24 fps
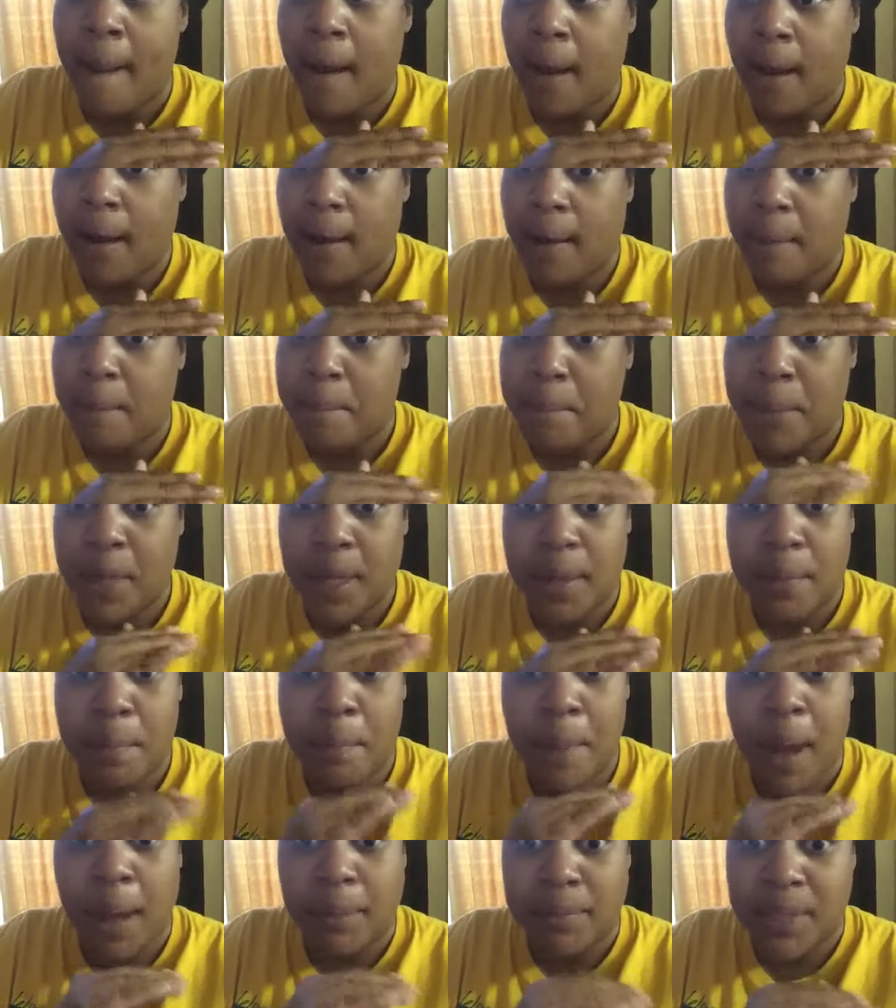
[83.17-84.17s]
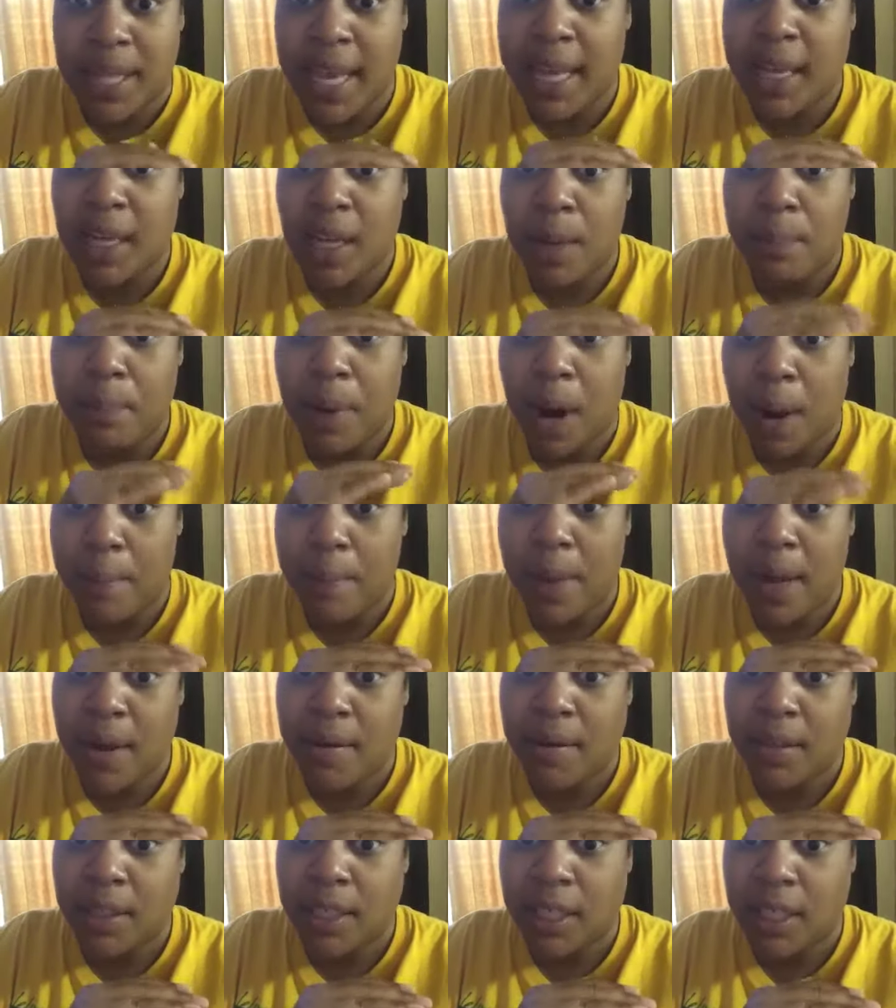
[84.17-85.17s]
But I'm taking it
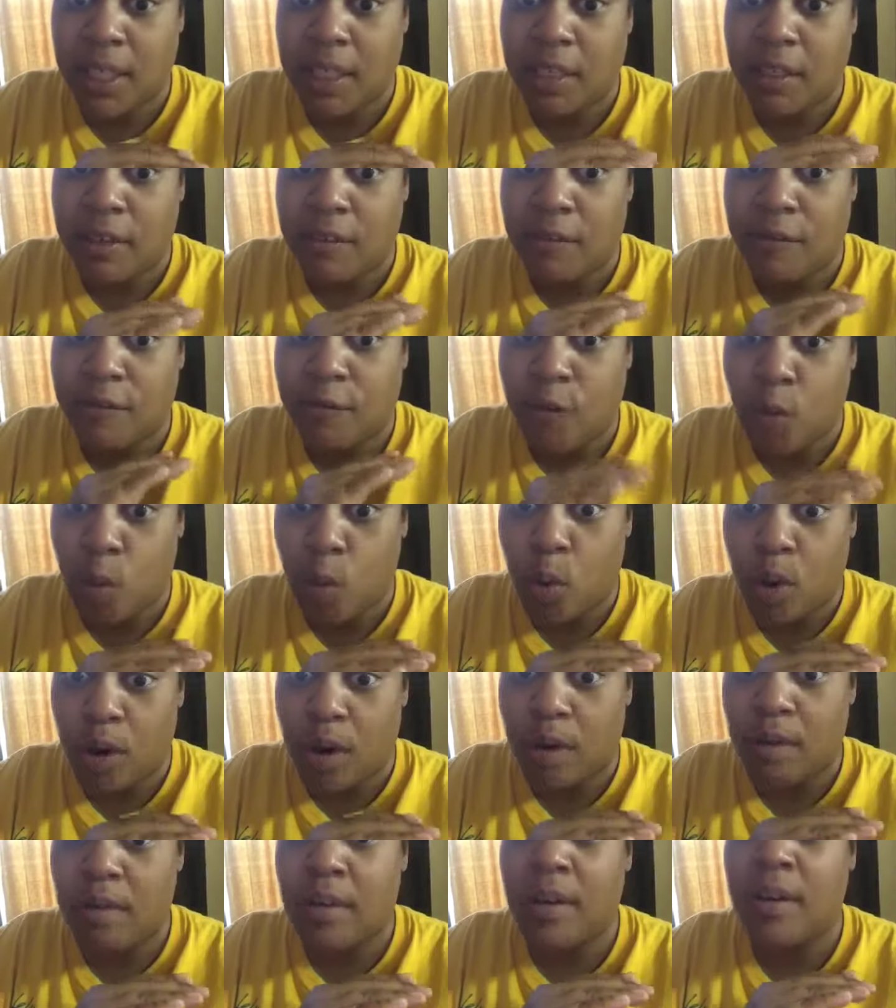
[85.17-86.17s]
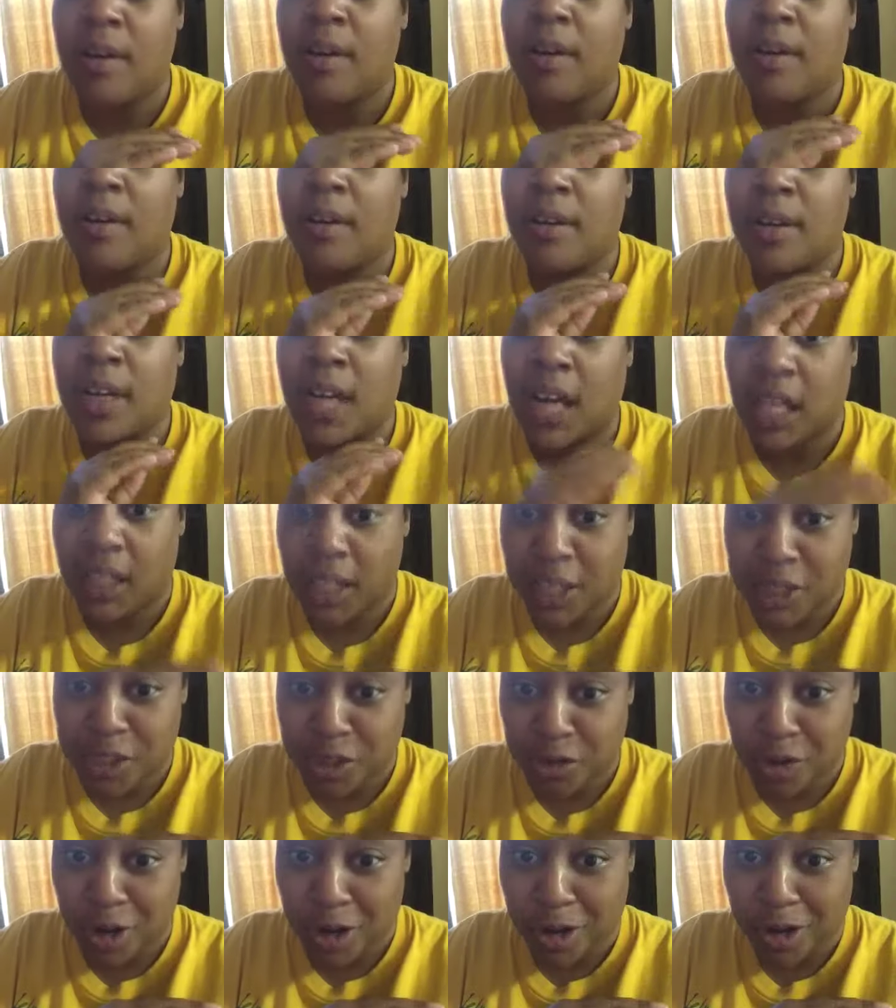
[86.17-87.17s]
primarily for
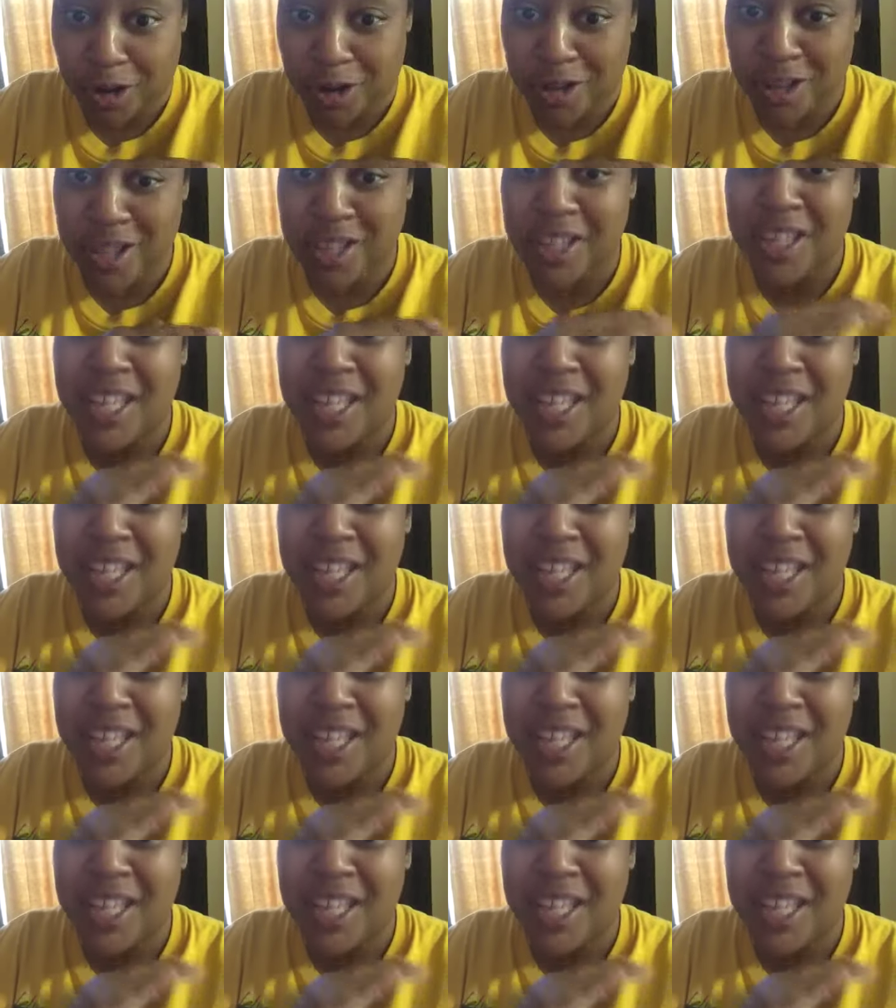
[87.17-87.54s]
cholesterol,